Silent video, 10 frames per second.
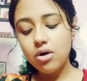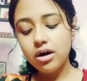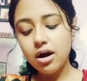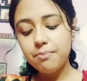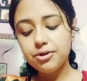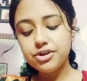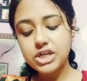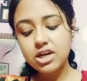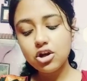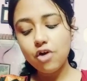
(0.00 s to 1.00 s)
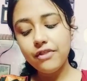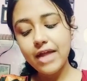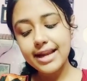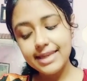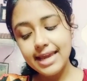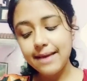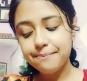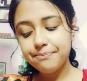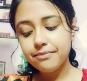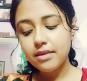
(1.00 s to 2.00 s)
her project on that day.
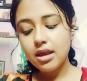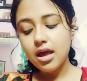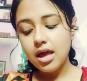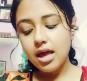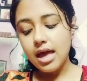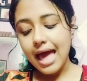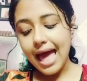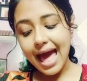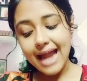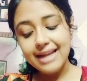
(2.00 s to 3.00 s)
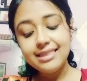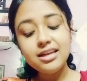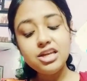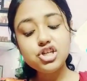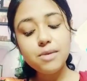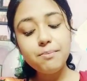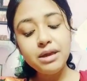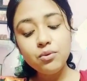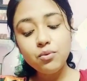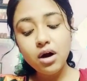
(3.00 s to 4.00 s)
Had Tanisha
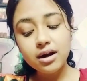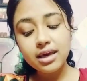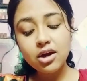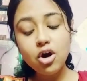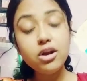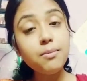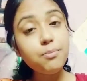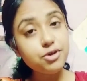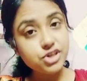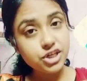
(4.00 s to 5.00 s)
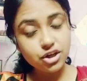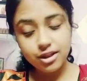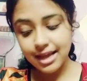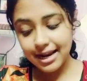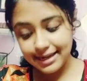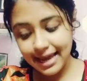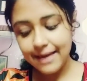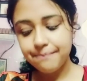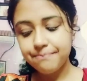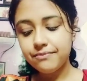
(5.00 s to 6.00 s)
been working on a project on that
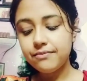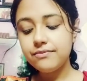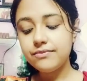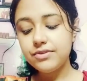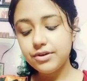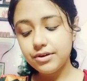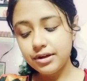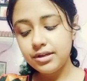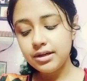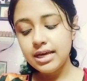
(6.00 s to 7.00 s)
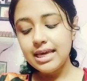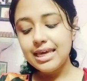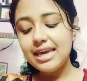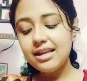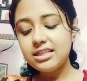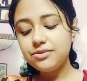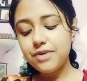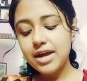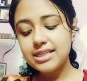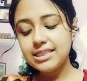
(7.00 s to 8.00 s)
day? Third, Kiran's
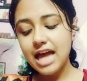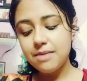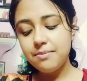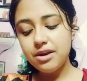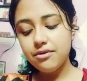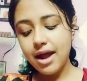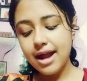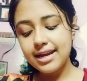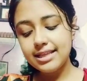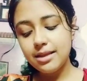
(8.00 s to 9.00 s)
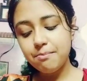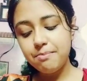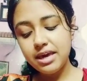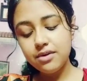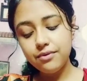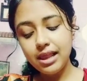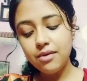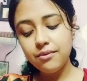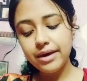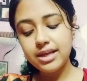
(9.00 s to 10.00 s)
friends had been riding the big
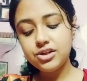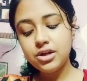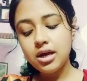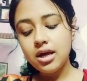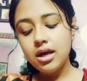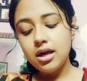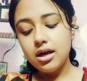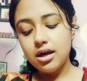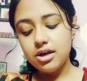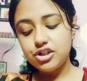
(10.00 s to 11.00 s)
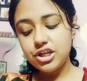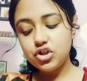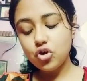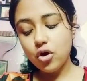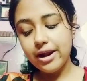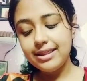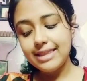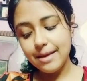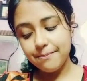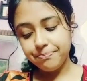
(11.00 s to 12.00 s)
wheel when she joined them.